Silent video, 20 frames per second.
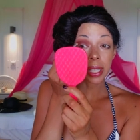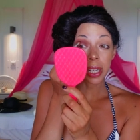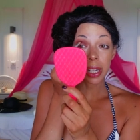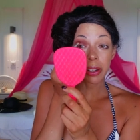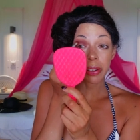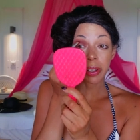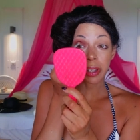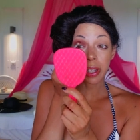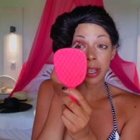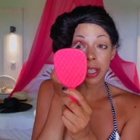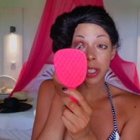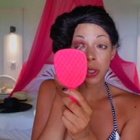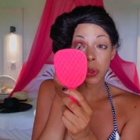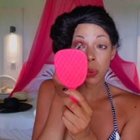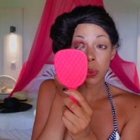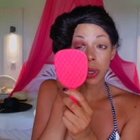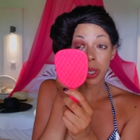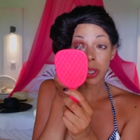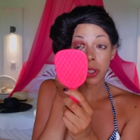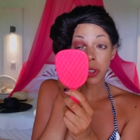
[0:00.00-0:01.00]
area as
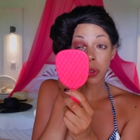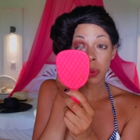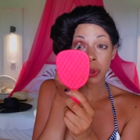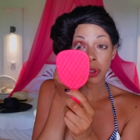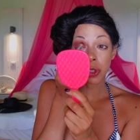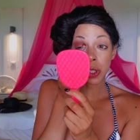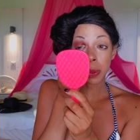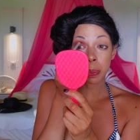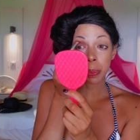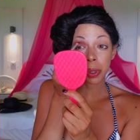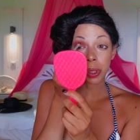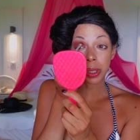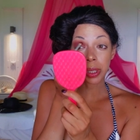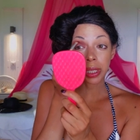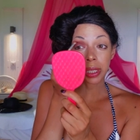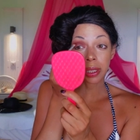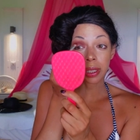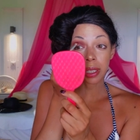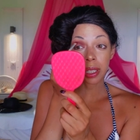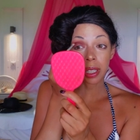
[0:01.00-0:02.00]
well, so we're just
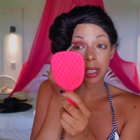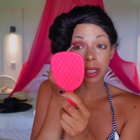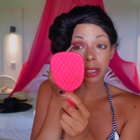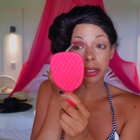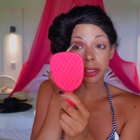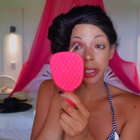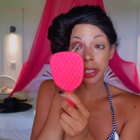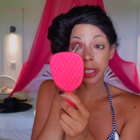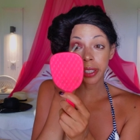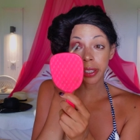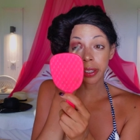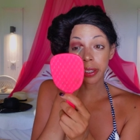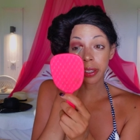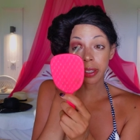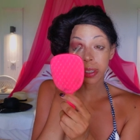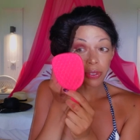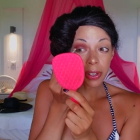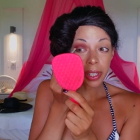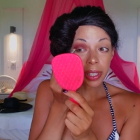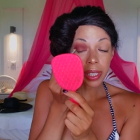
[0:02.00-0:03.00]
building the color here.
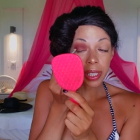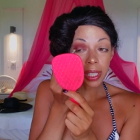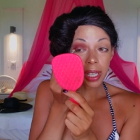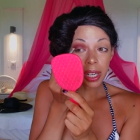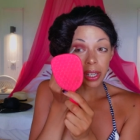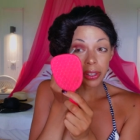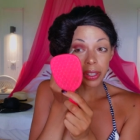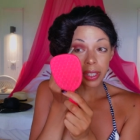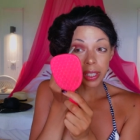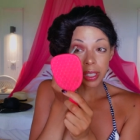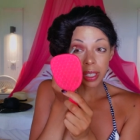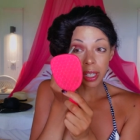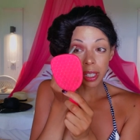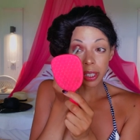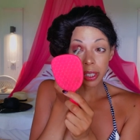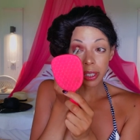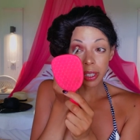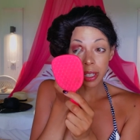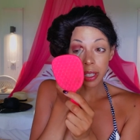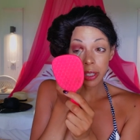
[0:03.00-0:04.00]
Funny how this
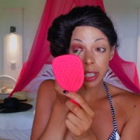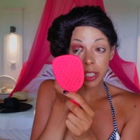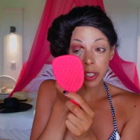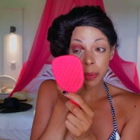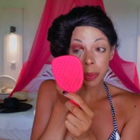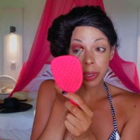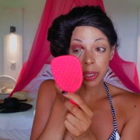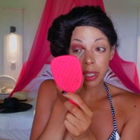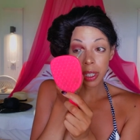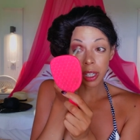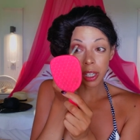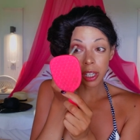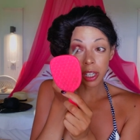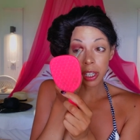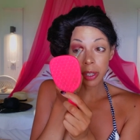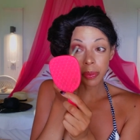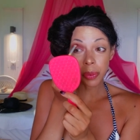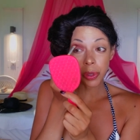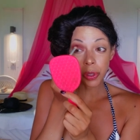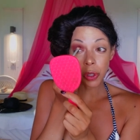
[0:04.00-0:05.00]
color has
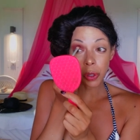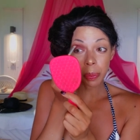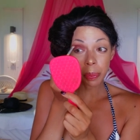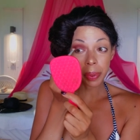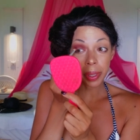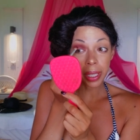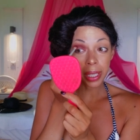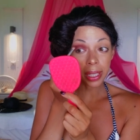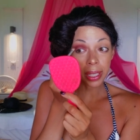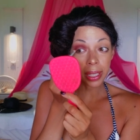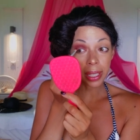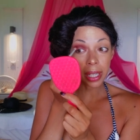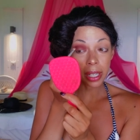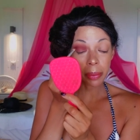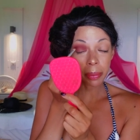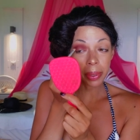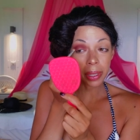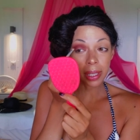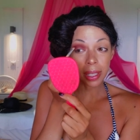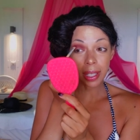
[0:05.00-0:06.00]
become so big now
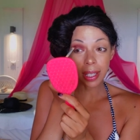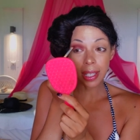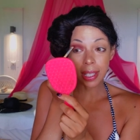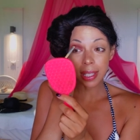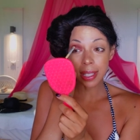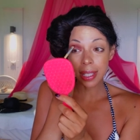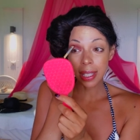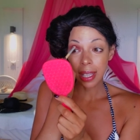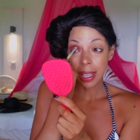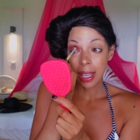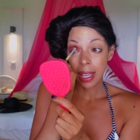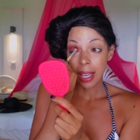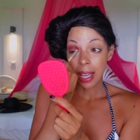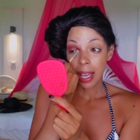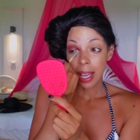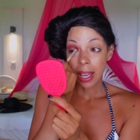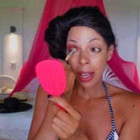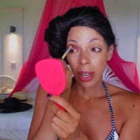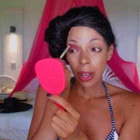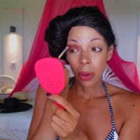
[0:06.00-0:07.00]
because
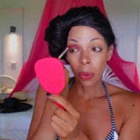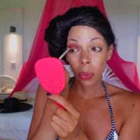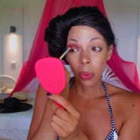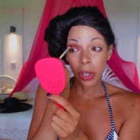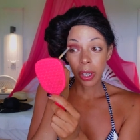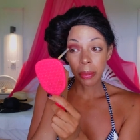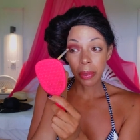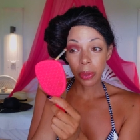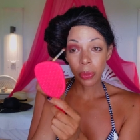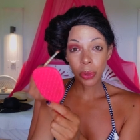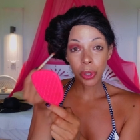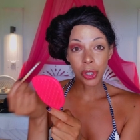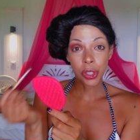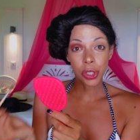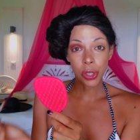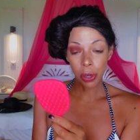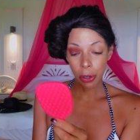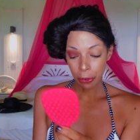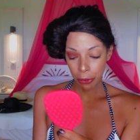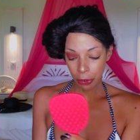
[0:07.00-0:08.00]
women were
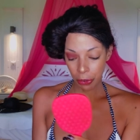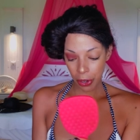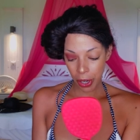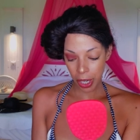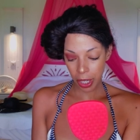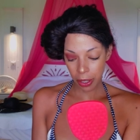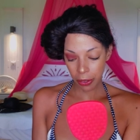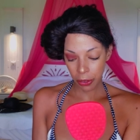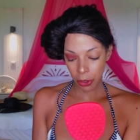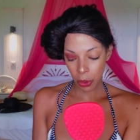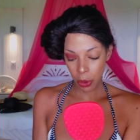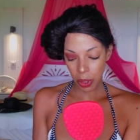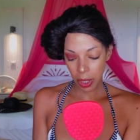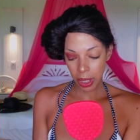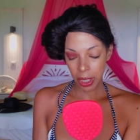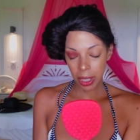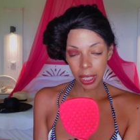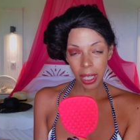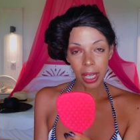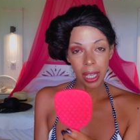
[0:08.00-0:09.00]
so afraid of
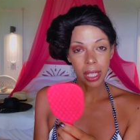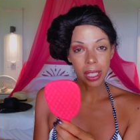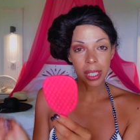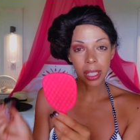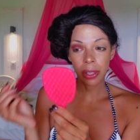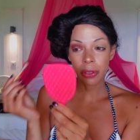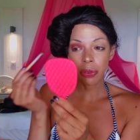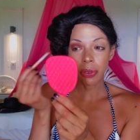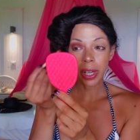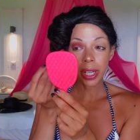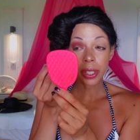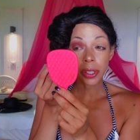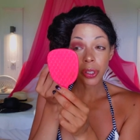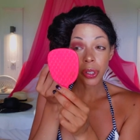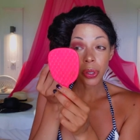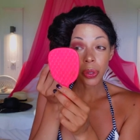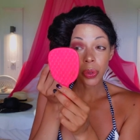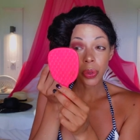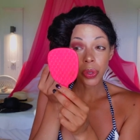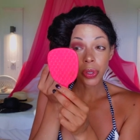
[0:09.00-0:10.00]
using any red
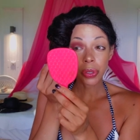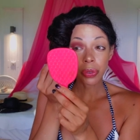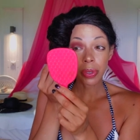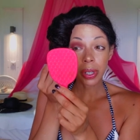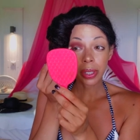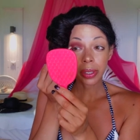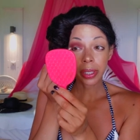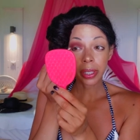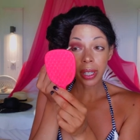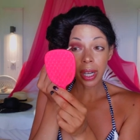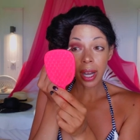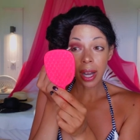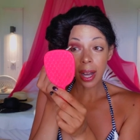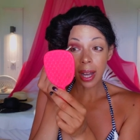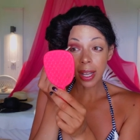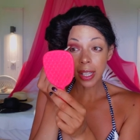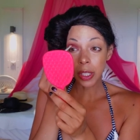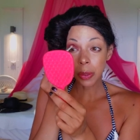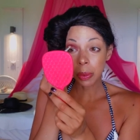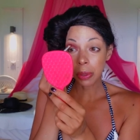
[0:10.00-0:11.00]
tones around their
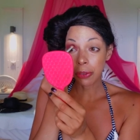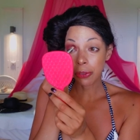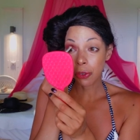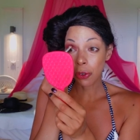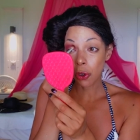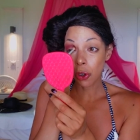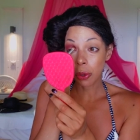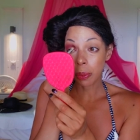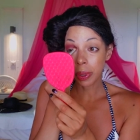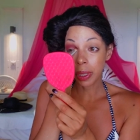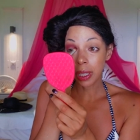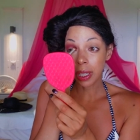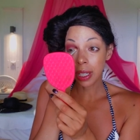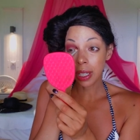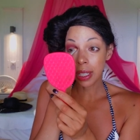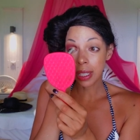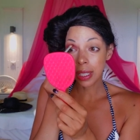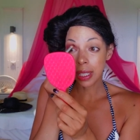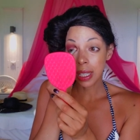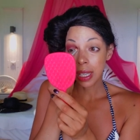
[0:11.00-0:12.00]
eyes before
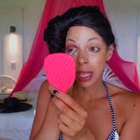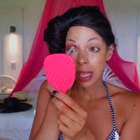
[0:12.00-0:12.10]
because,